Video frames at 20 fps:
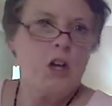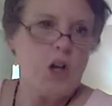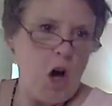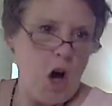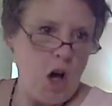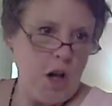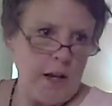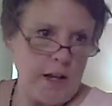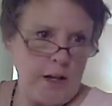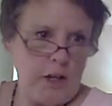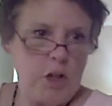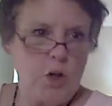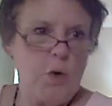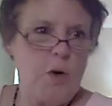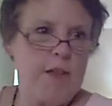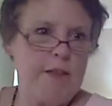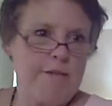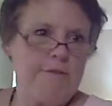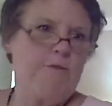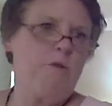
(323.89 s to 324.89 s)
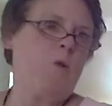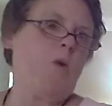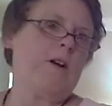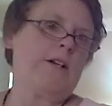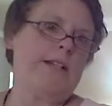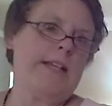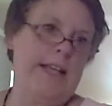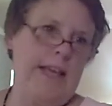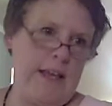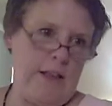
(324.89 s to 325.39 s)
Call it Louis
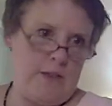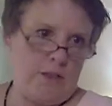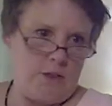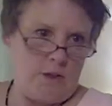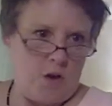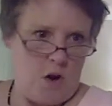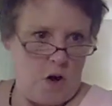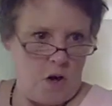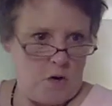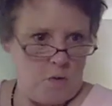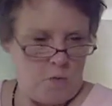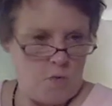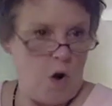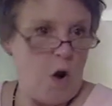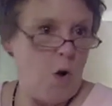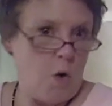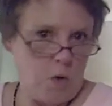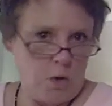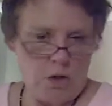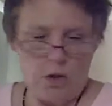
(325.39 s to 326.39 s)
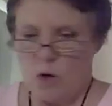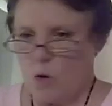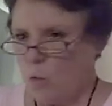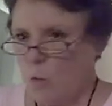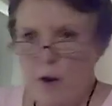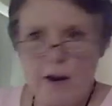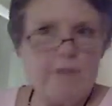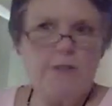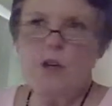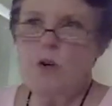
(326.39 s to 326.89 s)
XIV on a roll, or
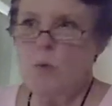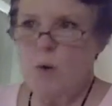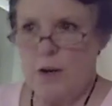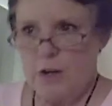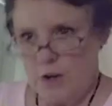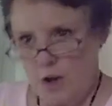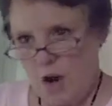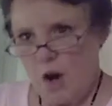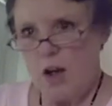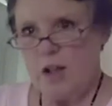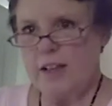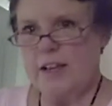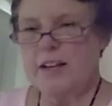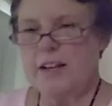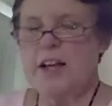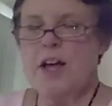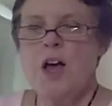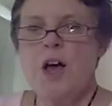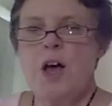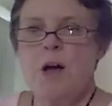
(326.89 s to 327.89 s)
whatever you want to call it,